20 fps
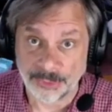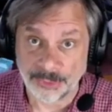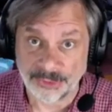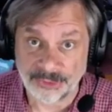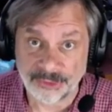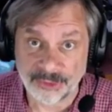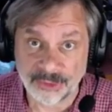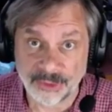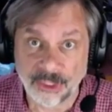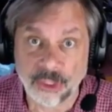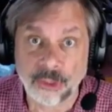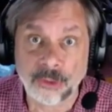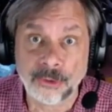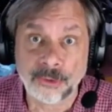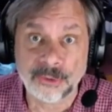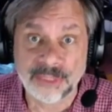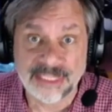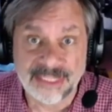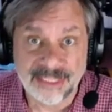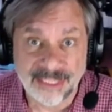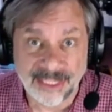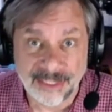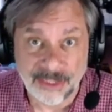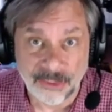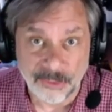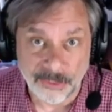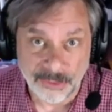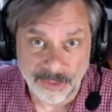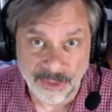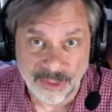with. Holy
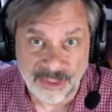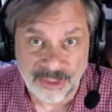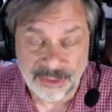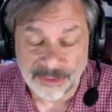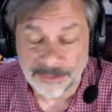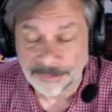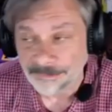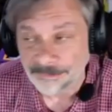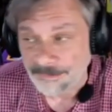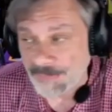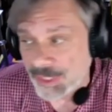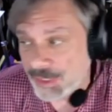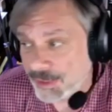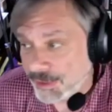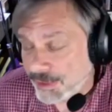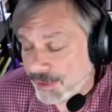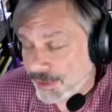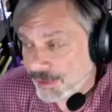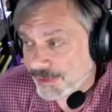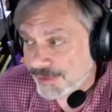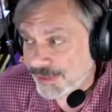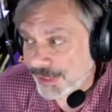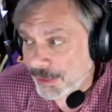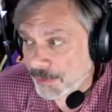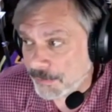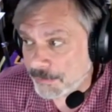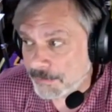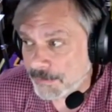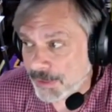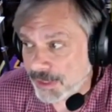cow!
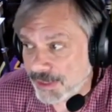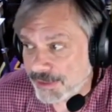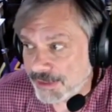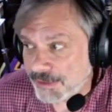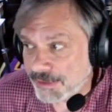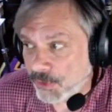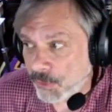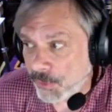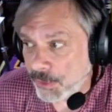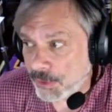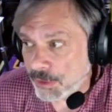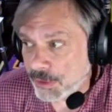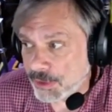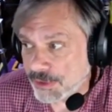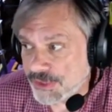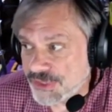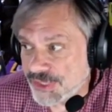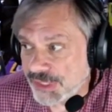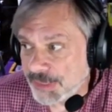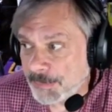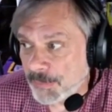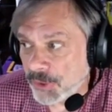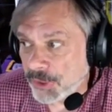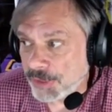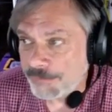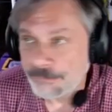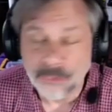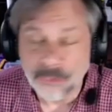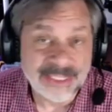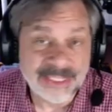The whole Sigmar
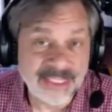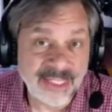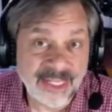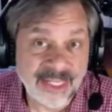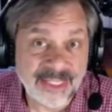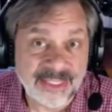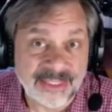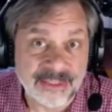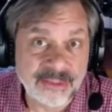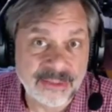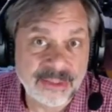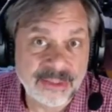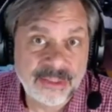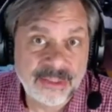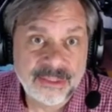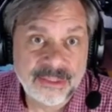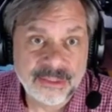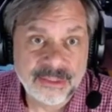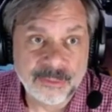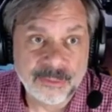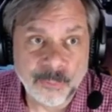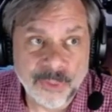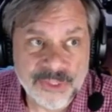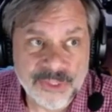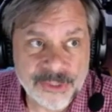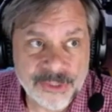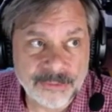40K was